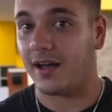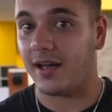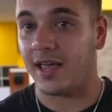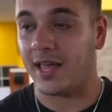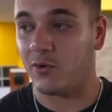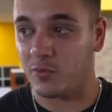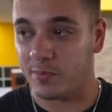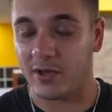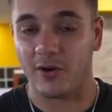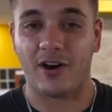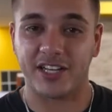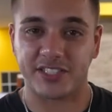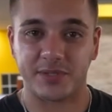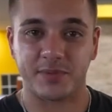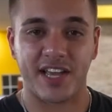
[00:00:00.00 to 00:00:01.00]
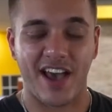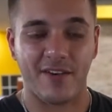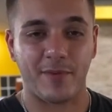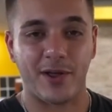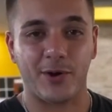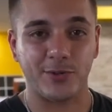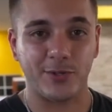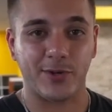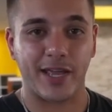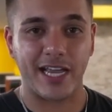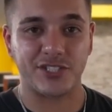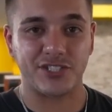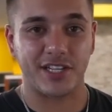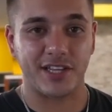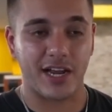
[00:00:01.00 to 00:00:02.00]
it would be awesome to have my own
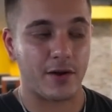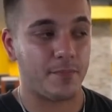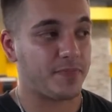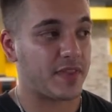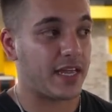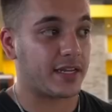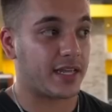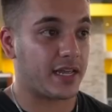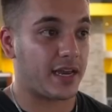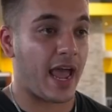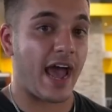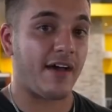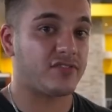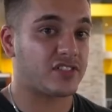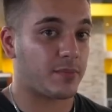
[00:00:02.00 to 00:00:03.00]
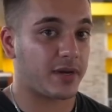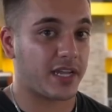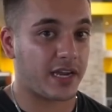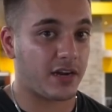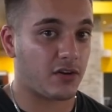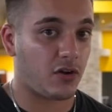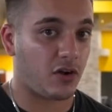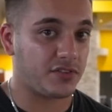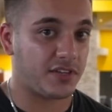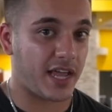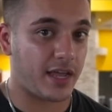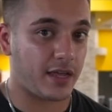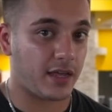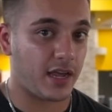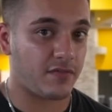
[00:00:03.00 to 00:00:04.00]
location in there and can have somebody here all
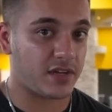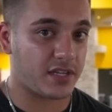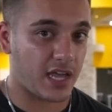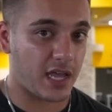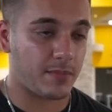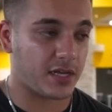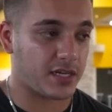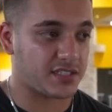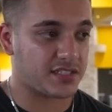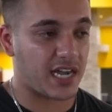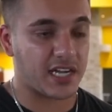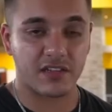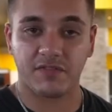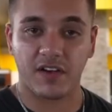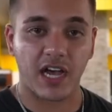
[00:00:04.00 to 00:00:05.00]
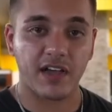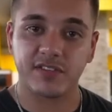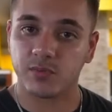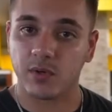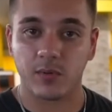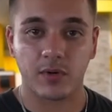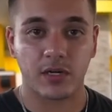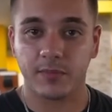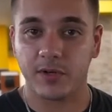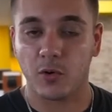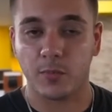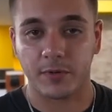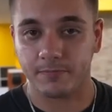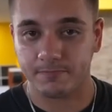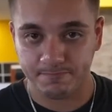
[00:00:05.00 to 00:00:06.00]
day, every day, because 9 to 5 is what we're going to be
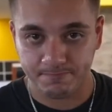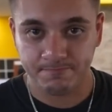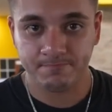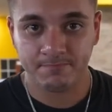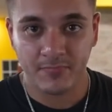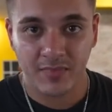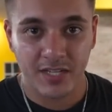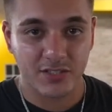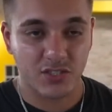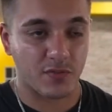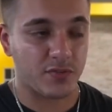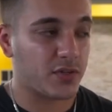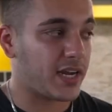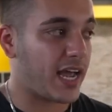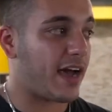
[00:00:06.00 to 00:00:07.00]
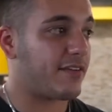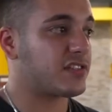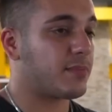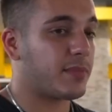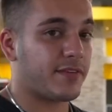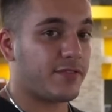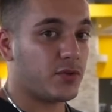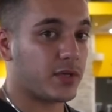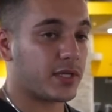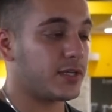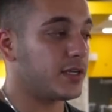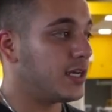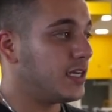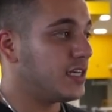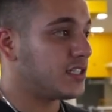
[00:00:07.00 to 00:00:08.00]
open. So if you could have somebody, if you can
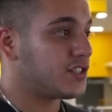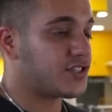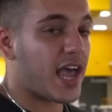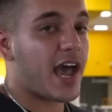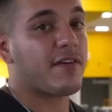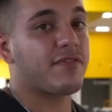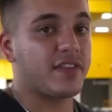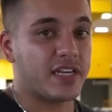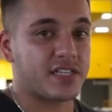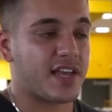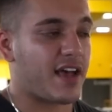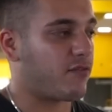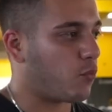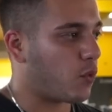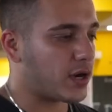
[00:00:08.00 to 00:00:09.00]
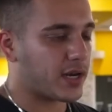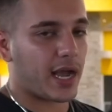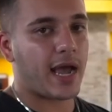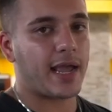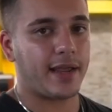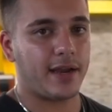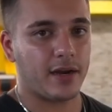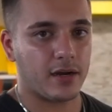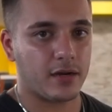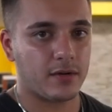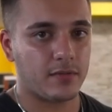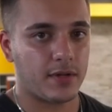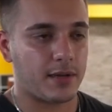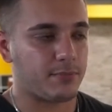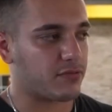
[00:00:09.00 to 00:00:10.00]
staff this, have one guy here
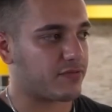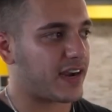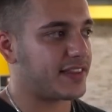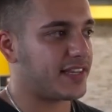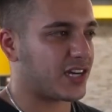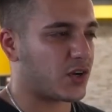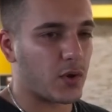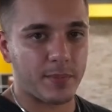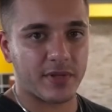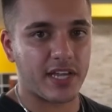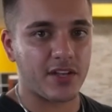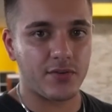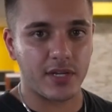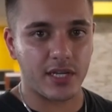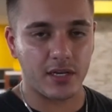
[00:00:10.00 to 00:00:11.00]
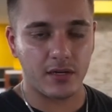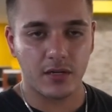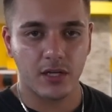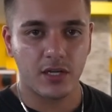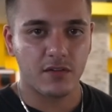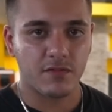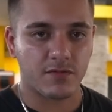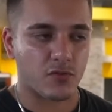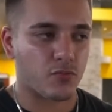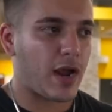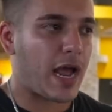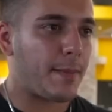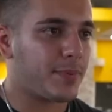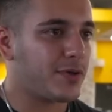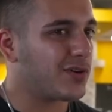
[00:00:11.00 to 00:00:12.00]
and provide the equipment that you need. For
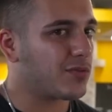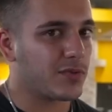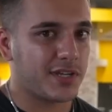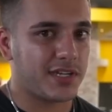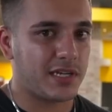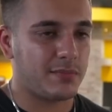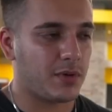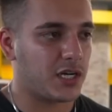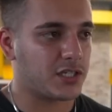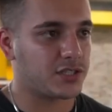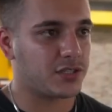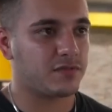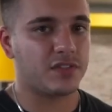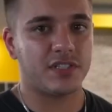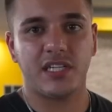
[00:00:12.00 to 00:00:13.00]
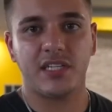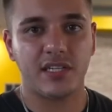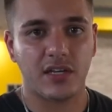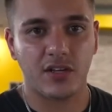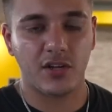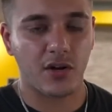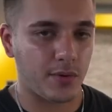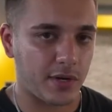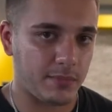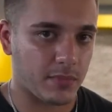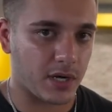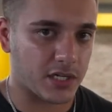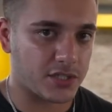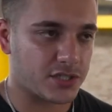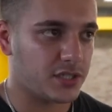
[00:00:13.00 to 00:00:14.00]
wrap, you don't really need much. For detailing, you don't need
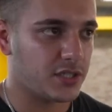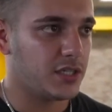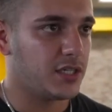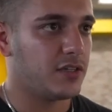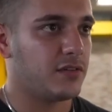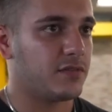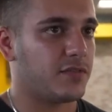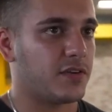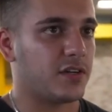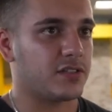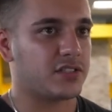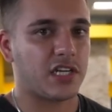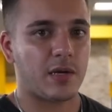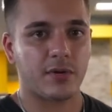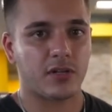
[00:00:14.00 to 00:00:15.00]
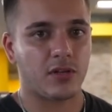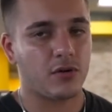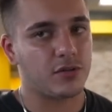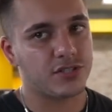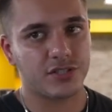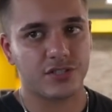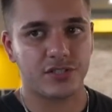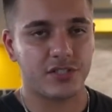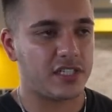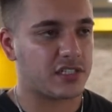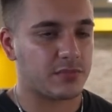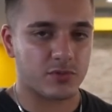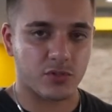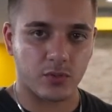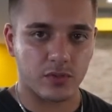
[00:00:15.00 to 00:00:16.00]
much. For sub enclosures, you need
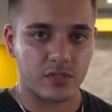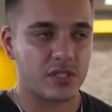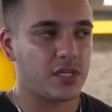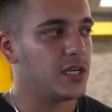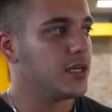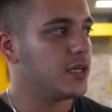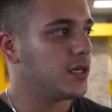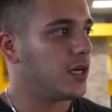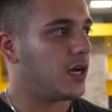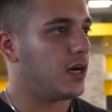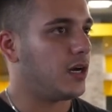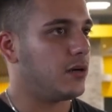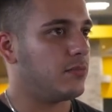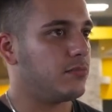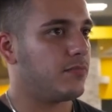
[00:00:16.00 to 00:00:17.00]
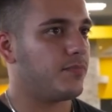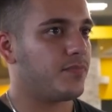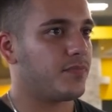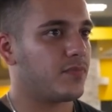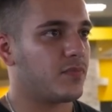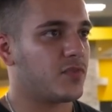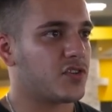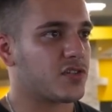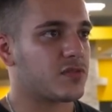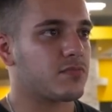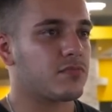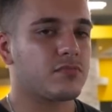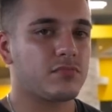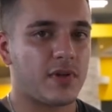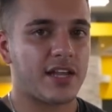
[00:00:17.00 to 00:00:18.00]
some tools. Just
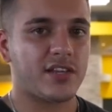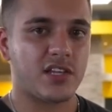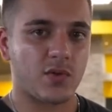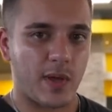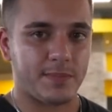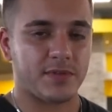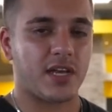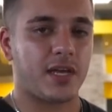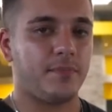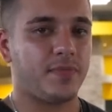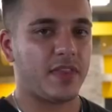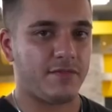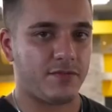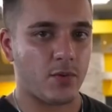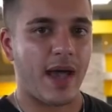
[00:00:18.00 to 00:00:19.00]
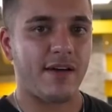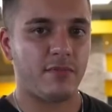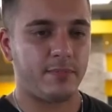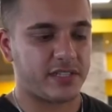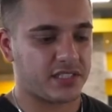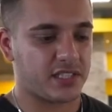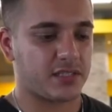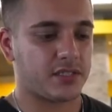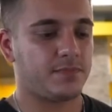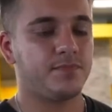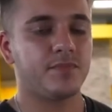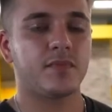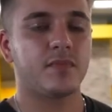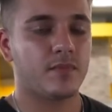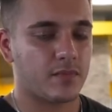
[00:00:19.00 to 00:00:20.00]
head to the website. If you have a business
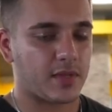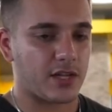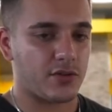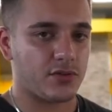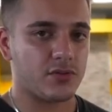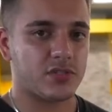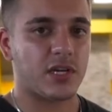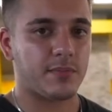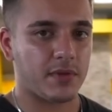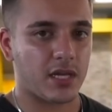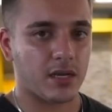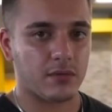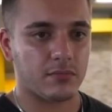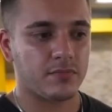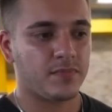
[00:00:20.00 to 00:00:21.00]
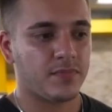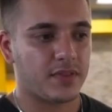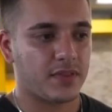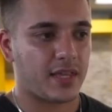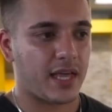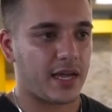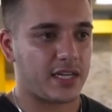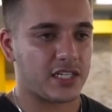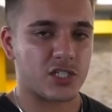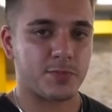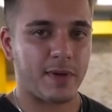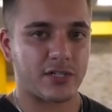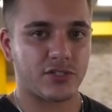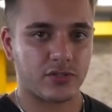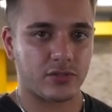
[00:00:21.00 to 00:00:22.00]
that you do something that is
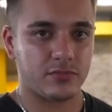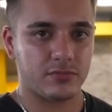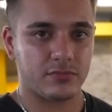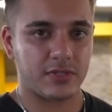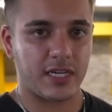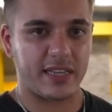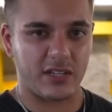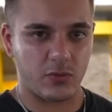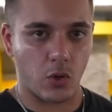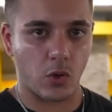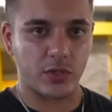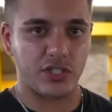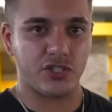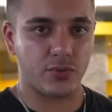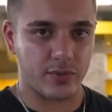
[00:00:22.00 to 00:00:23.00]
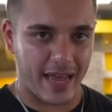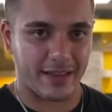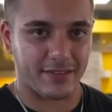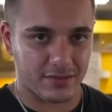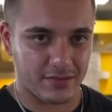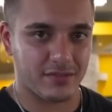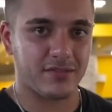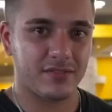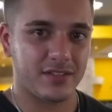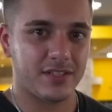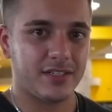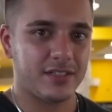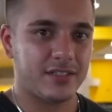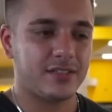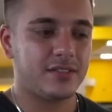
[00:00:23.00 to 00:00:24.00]
special and you only do that,
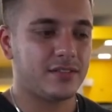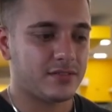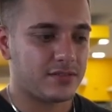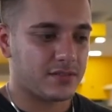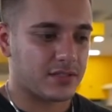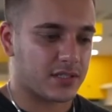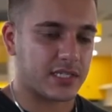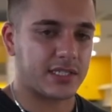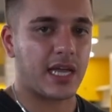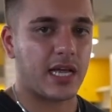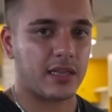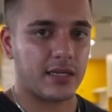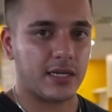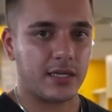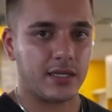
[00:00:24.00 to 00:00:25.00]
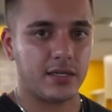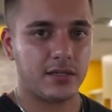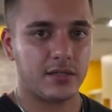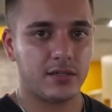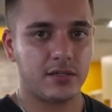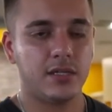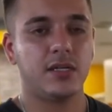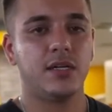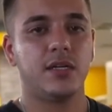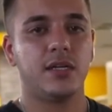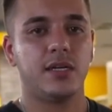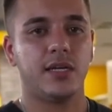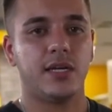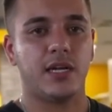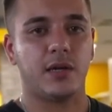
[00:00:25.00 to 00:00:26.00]
click that link
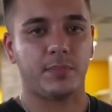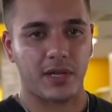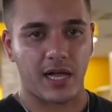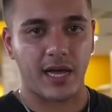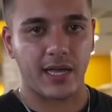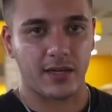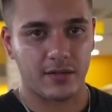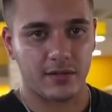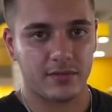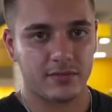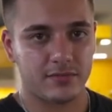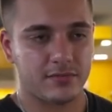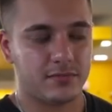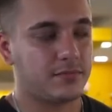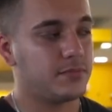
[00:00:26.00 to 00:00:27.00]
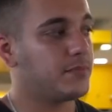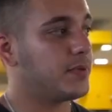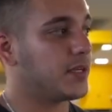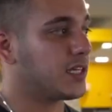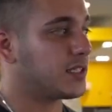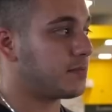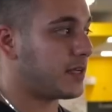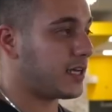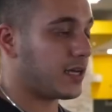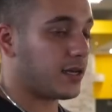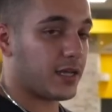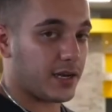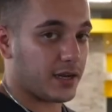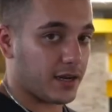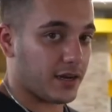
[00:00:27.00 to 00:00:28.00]
and apply, because being
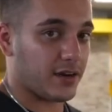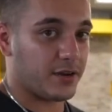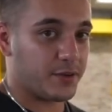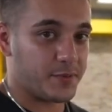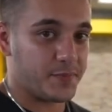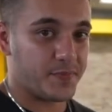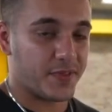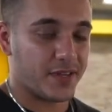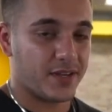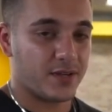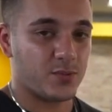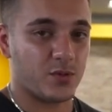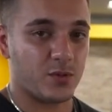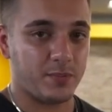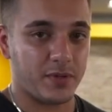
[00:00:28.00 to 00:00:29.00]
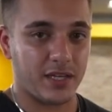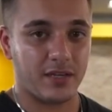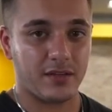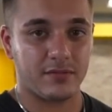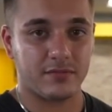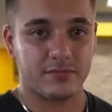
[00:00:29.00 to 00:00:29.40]
in here will be